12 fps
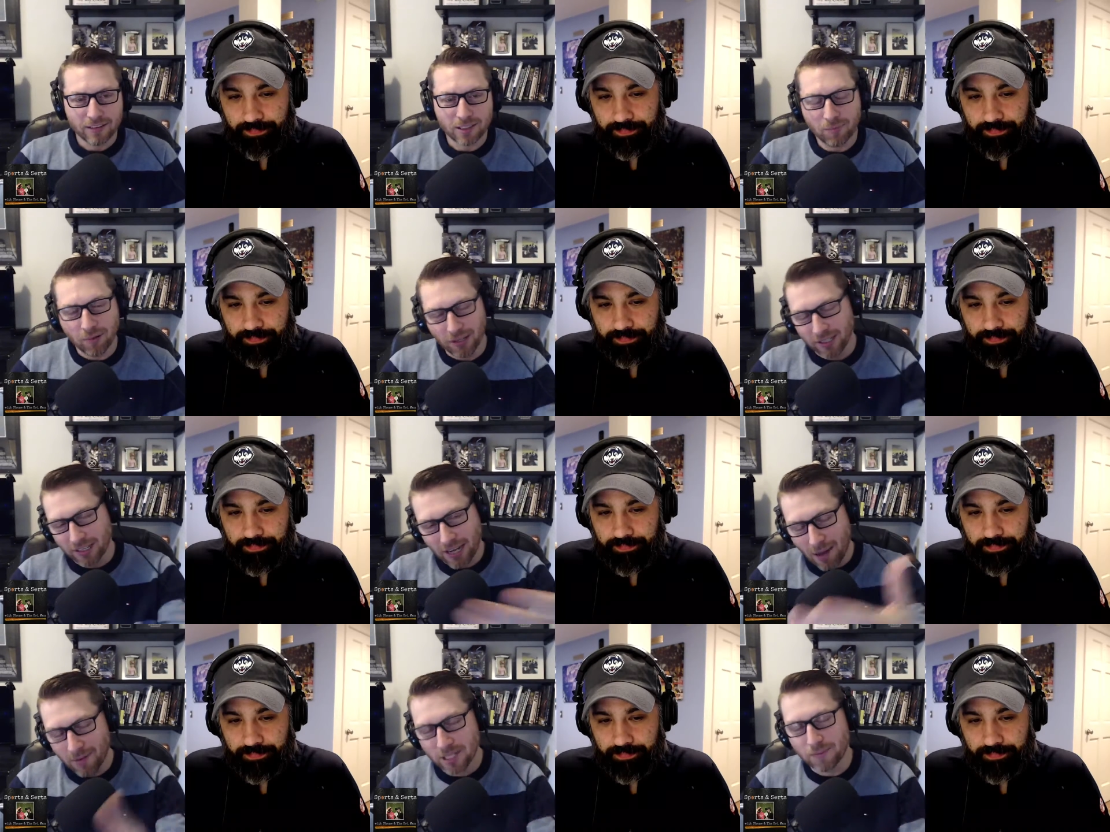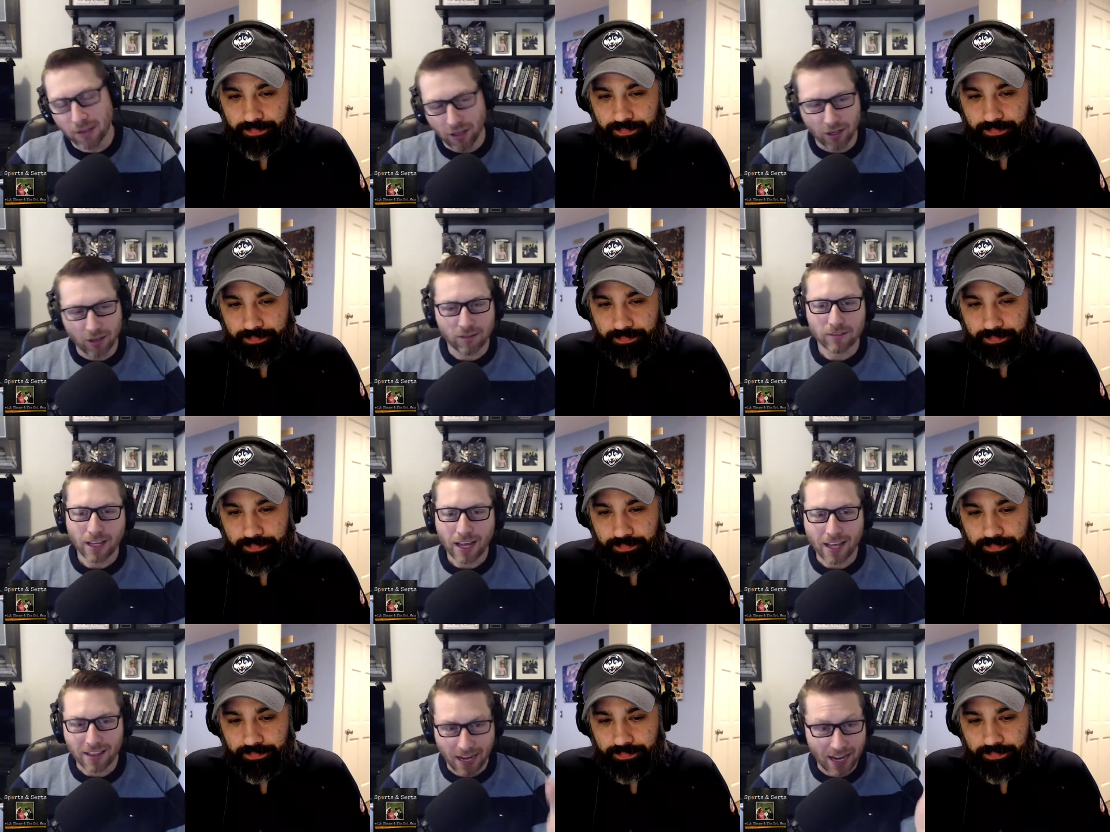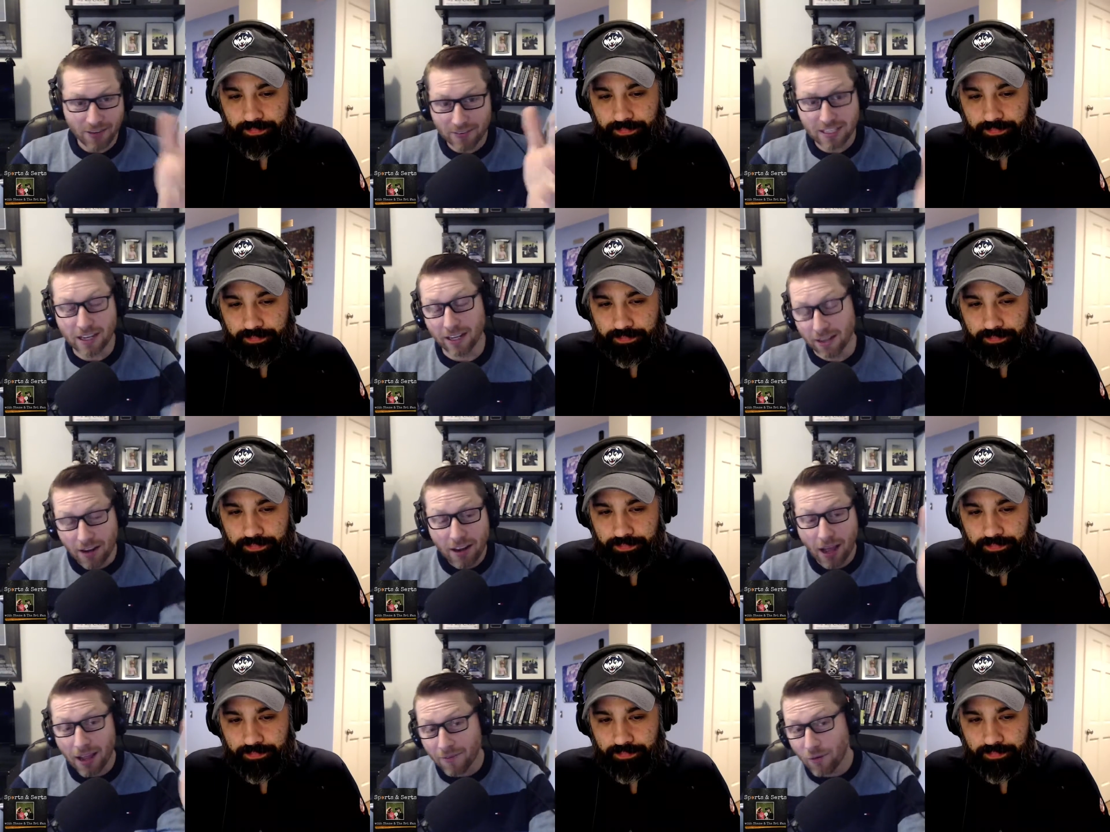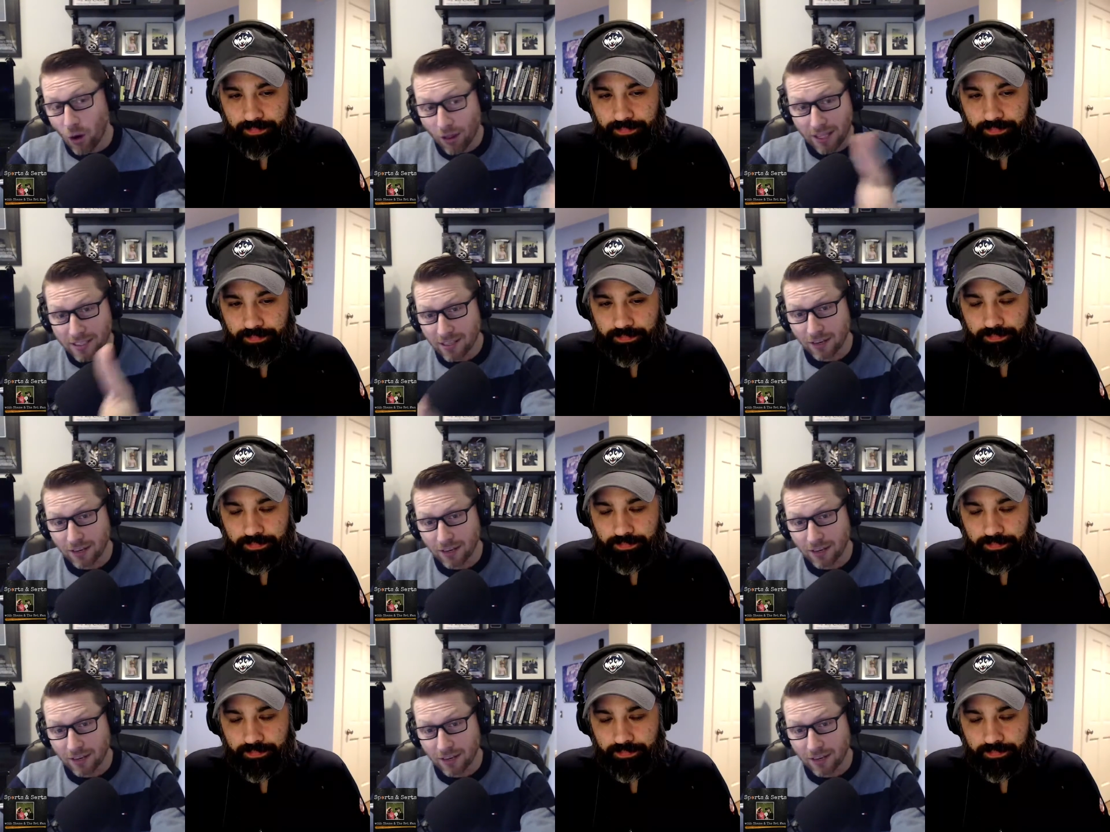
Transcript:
Speaker 1: to put in the comments below. And then I even said, and I have all that